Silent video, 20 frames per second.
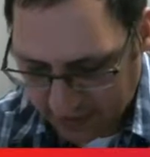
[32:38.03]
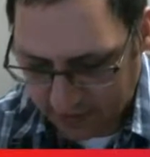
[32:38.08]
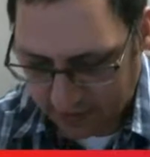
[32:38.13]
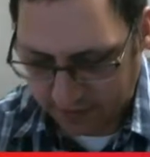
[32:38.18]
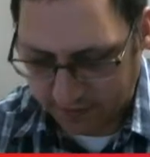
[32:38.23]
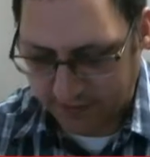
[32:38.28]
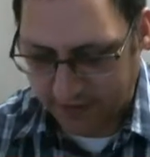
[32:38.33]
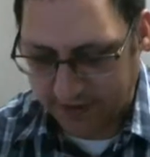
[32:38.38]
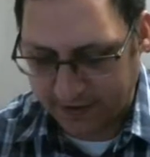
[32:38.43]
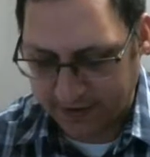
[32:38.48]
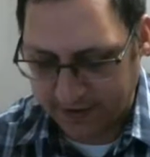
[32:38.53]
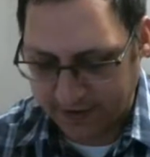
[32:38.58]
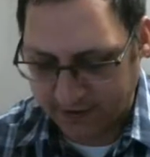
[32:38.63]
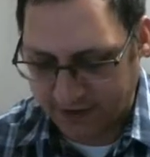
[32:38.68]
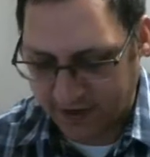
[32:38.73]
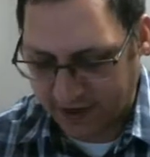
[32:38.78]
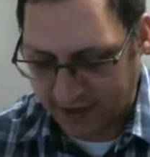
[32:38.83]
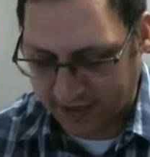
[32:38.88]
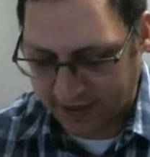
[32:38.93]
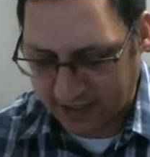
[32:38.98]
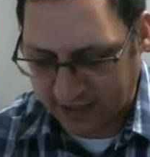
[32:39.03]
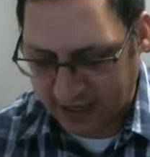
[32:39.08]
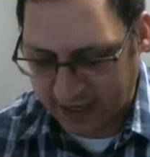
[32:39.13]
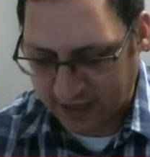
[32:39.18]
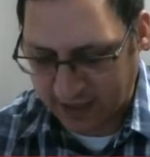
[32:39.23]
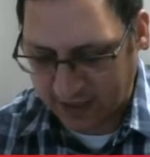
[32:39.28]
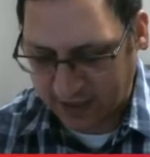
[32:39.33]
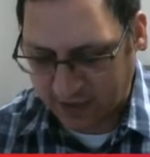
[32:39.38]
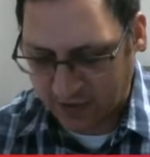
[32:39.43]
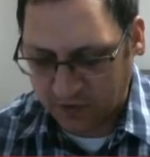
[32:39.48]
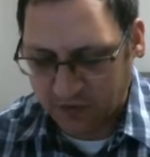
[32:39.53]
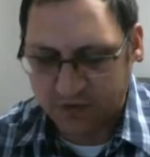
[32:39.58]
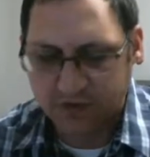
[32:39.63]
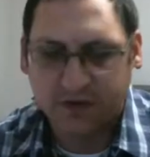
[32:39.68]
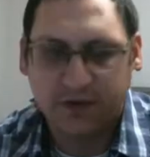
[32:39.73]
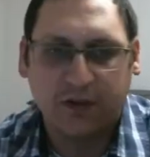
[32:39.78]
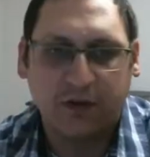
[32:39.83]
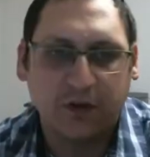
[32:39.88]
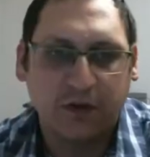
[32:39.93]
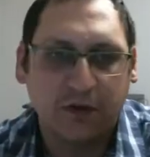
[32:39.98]
of trying to get
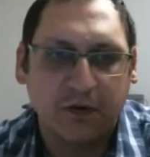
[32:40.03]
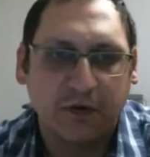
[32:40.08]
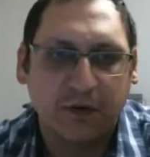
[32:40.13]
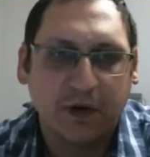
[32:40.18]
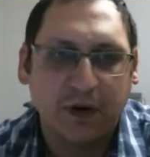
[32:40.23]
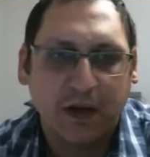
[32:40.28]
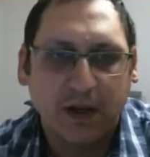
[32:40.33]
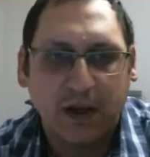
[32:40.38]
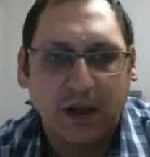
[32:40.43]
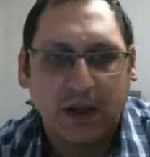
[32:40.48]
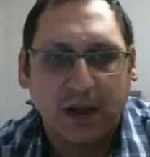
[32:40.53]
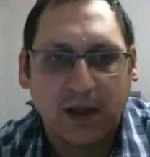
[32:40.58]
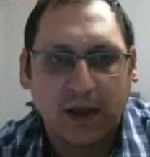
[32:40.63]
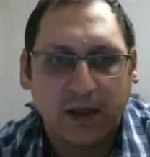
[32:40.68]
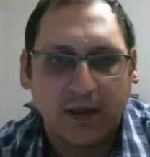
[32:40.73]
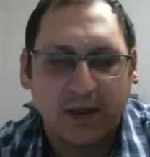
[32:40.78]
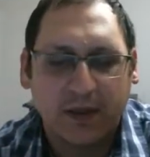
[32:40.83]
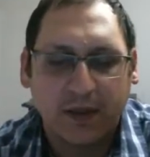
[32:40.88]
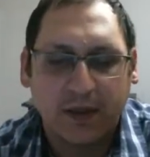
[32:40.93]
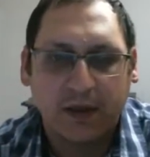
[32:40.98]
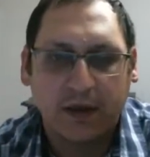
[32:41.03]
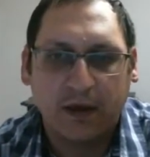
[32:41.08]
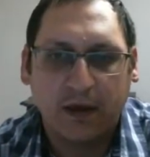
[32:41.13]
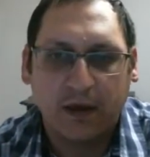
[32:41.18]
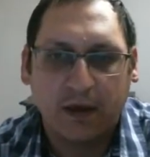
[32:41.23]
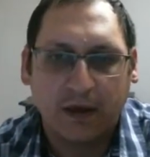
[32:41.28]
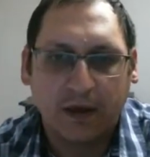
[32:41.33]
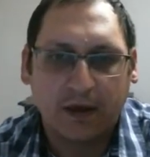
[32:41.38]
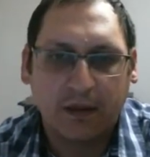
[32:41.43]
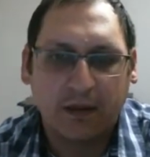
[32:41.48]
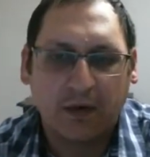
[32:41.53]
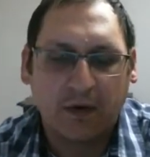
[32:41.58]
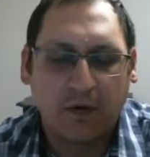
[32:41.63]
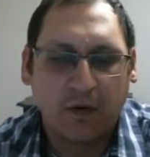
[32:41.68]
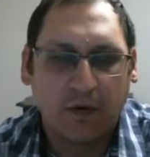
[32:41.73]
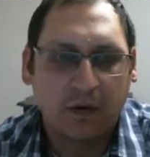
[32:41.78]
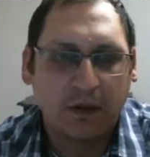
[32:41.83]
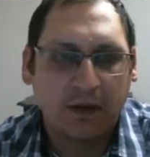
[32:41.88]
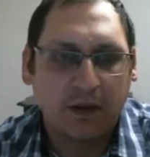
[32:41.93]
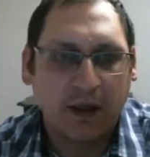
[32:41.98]
used to the
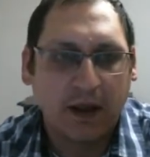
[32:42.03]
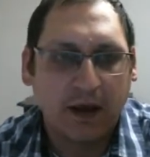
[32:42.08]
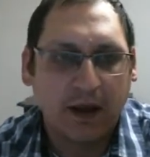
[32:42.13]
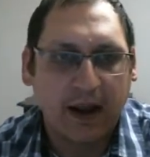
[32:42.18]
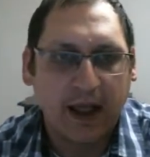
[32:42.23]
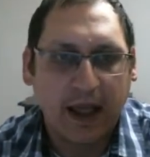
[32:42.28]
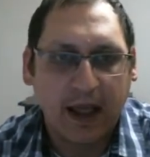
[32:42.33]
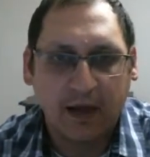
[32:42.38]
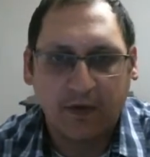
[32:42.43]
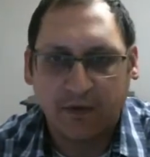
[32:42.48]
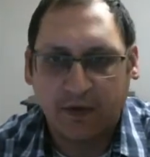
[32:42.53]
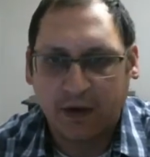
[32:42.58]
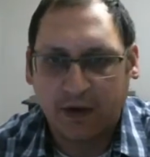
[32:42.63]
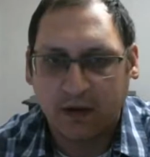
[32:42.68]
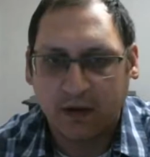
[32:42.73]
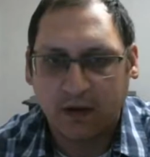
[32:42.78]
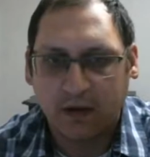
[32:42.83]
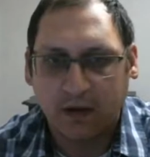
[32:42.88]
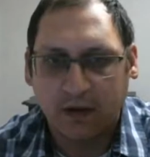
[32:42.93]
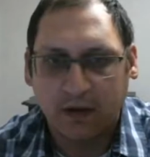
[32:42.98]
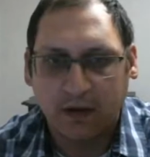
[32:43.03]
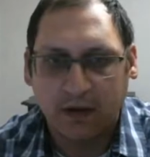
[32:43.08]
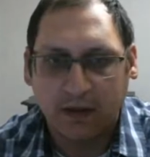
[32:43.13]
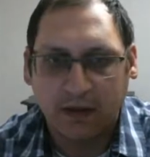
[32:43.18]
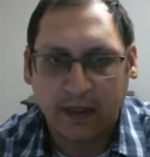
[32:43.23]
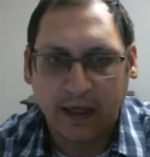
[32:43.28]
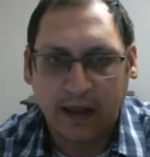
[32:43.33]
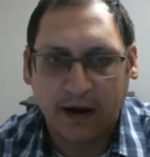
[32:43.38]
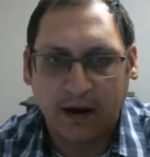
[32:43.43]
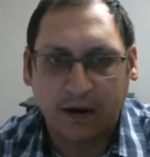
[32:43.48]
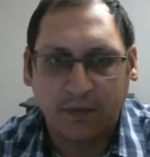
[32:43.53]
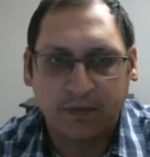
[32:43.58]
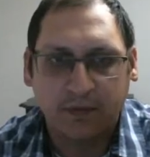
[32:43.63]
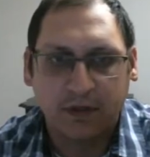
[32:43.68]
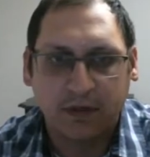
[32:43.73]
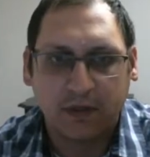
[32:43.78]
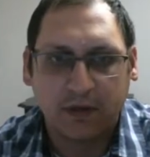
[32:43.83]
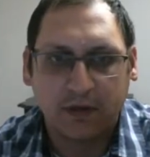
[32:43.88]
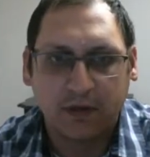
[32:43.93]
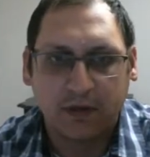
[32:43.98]
whole not having that option.